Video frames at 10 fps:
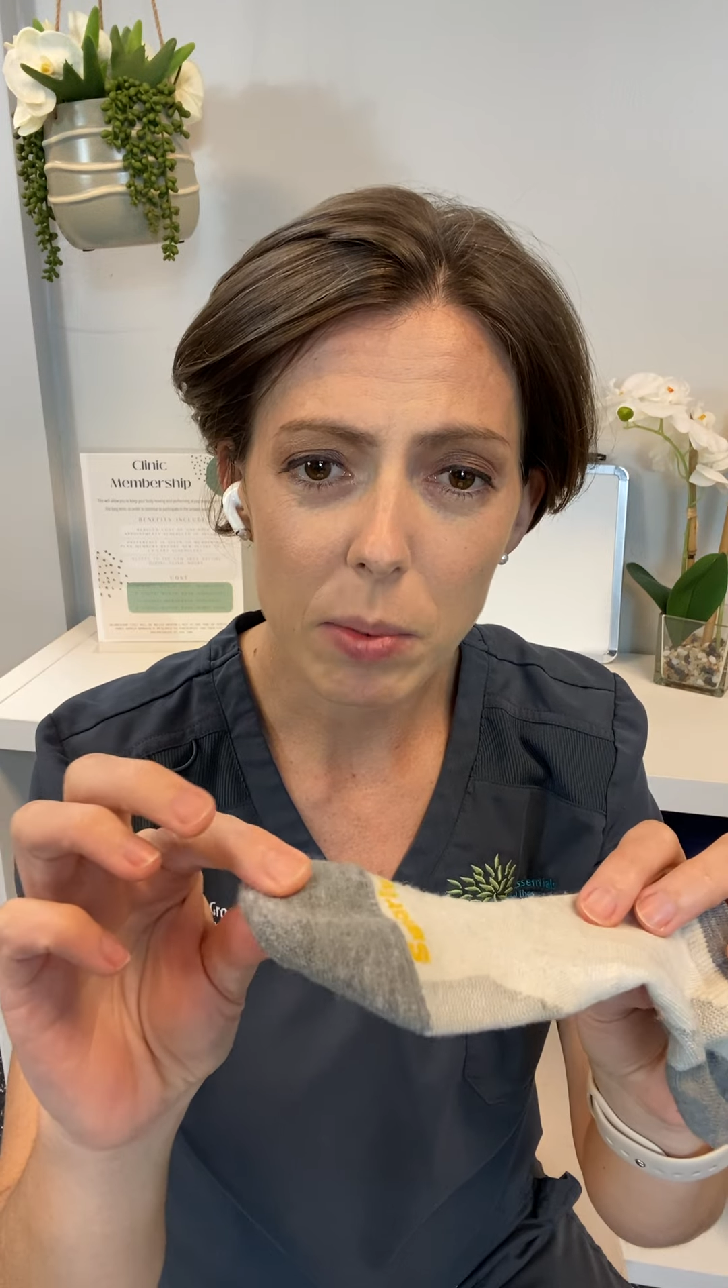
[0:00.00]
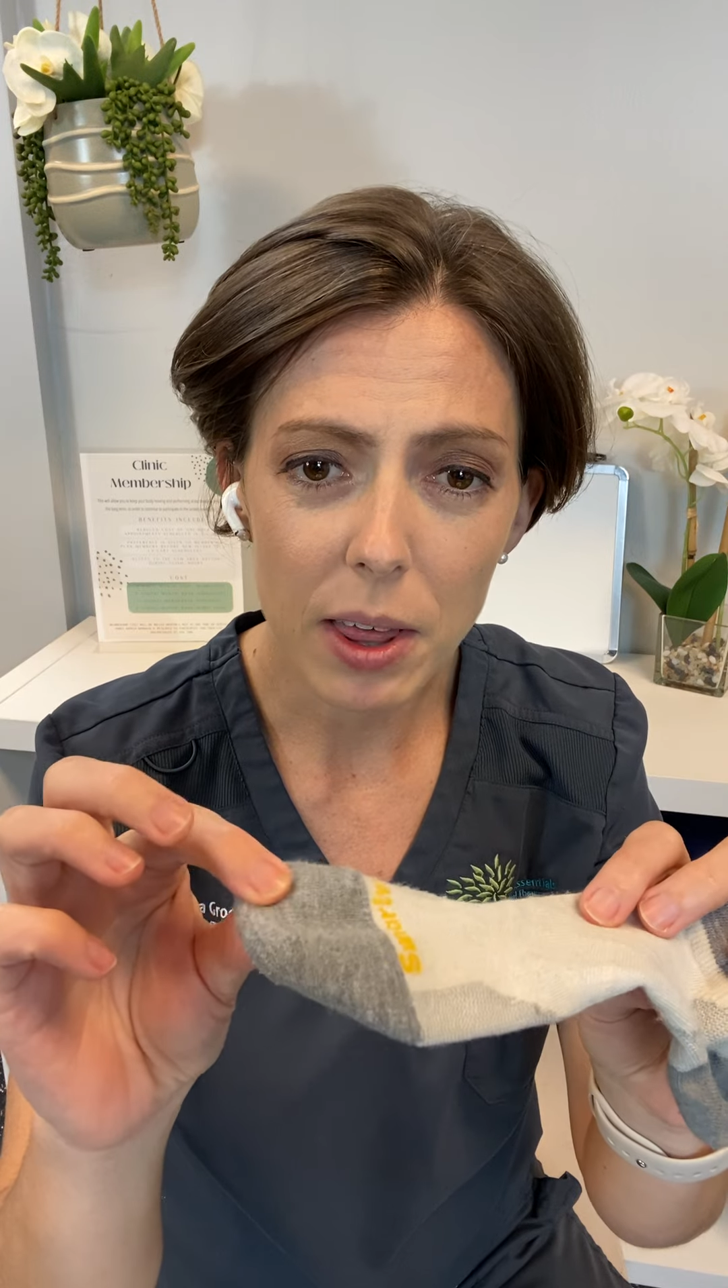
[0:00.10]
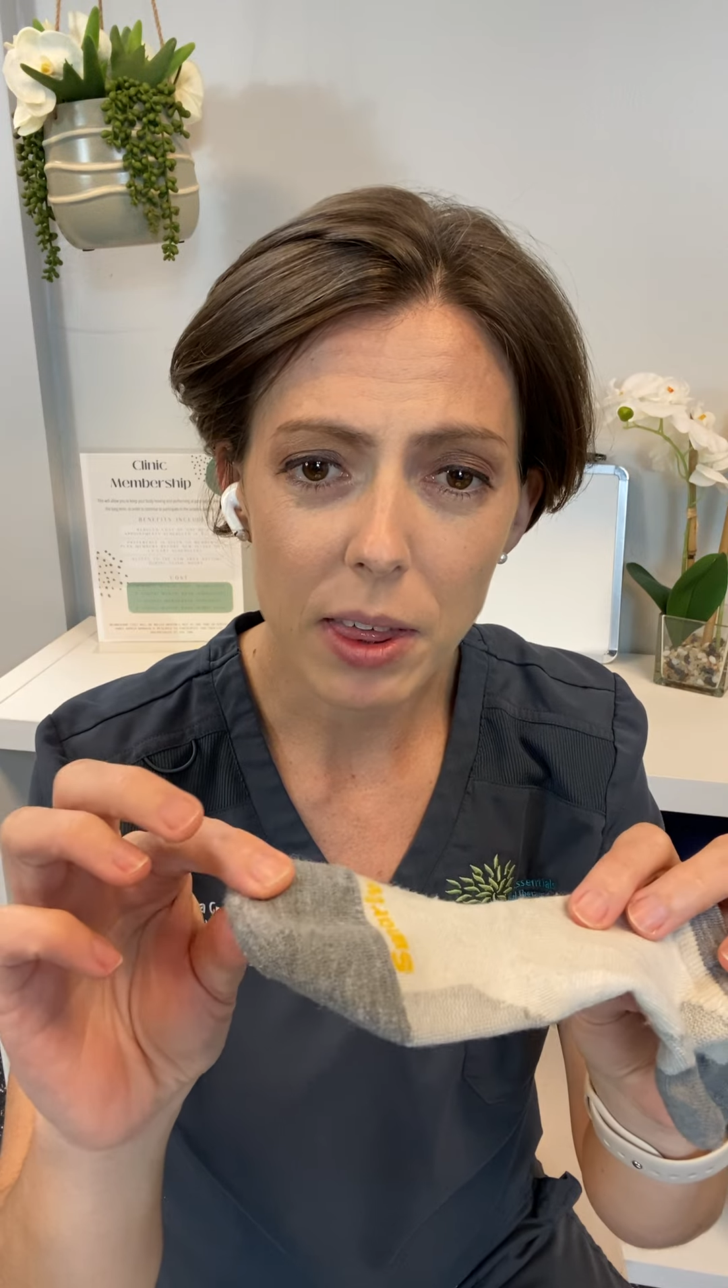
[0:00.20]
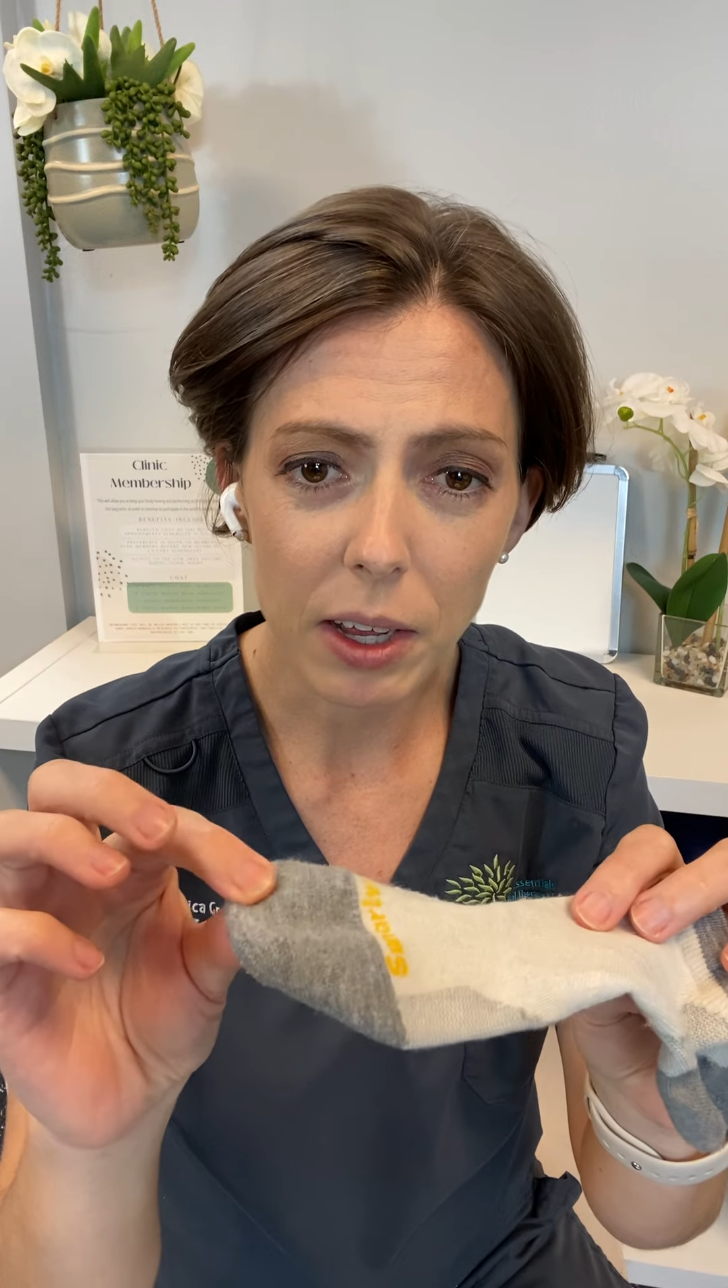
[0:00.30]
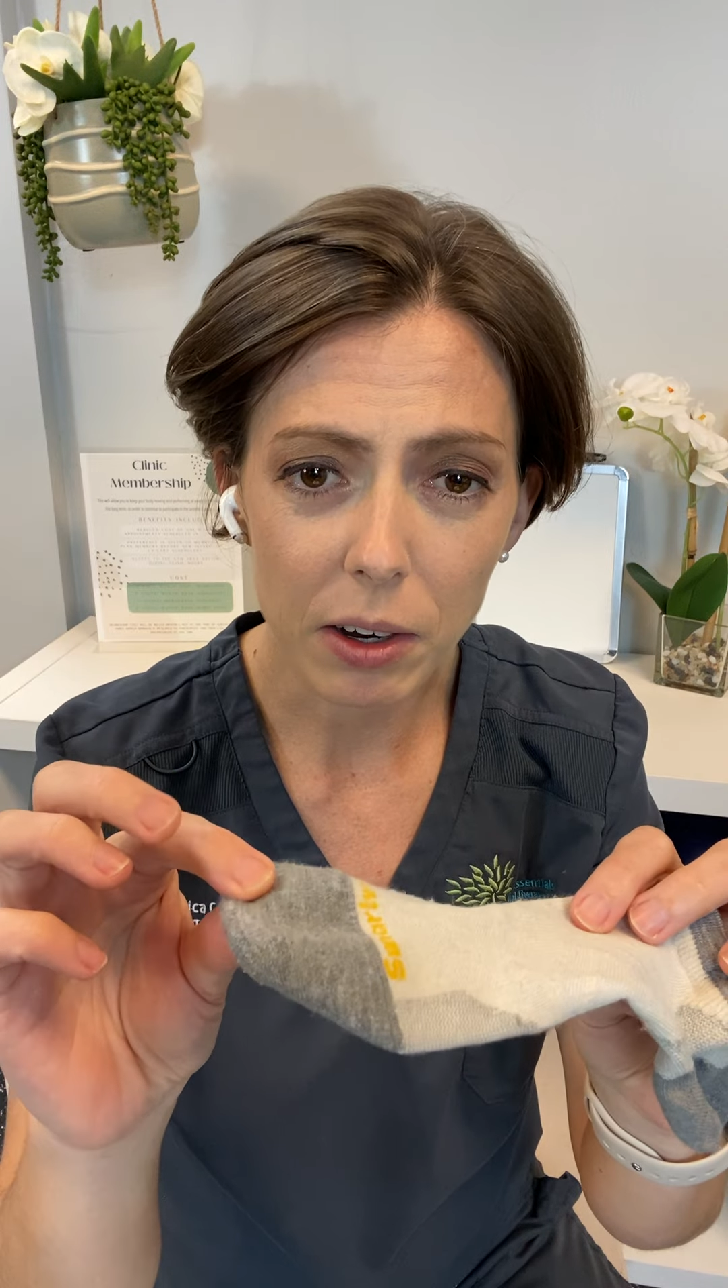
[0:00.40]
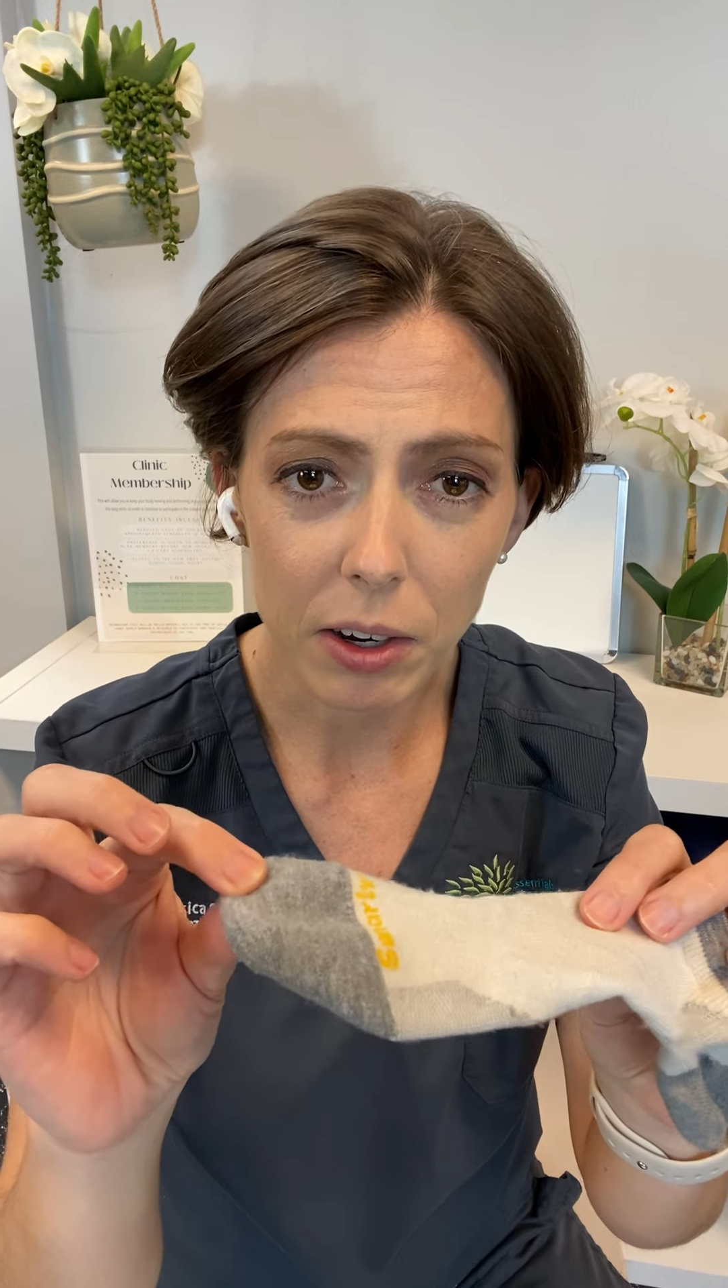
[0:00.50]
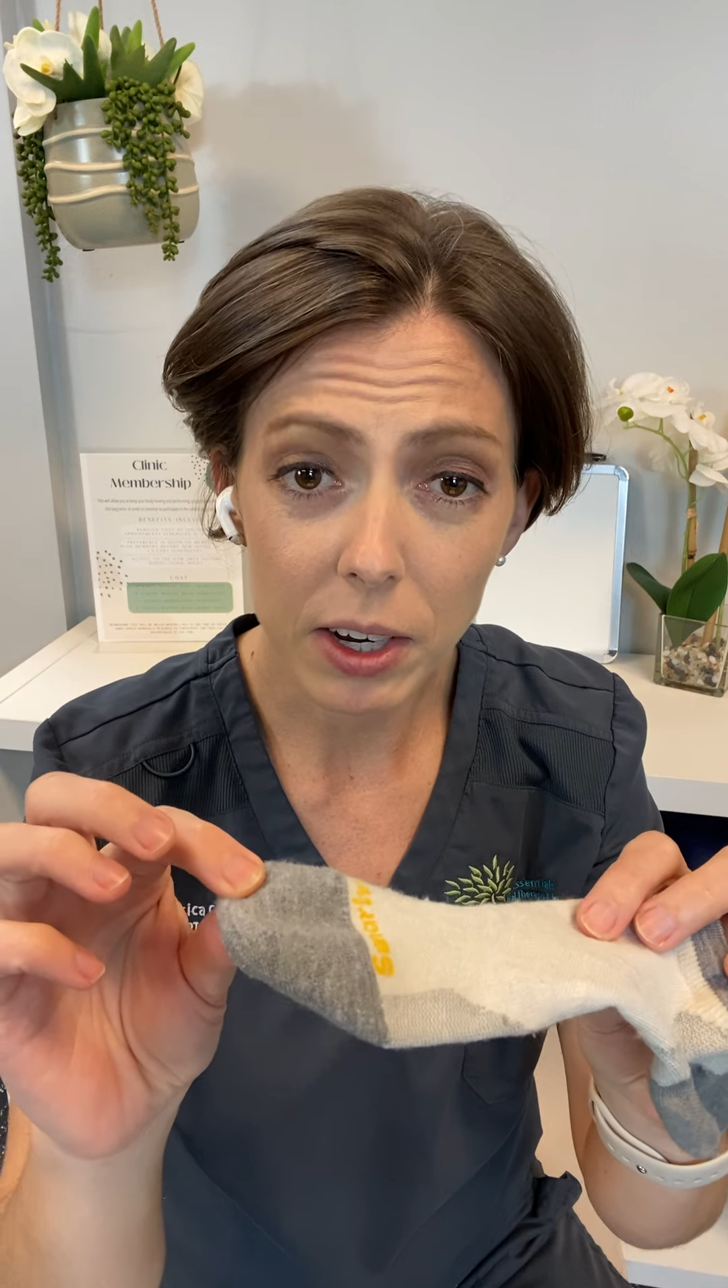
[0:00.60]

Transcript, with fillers: bit thicker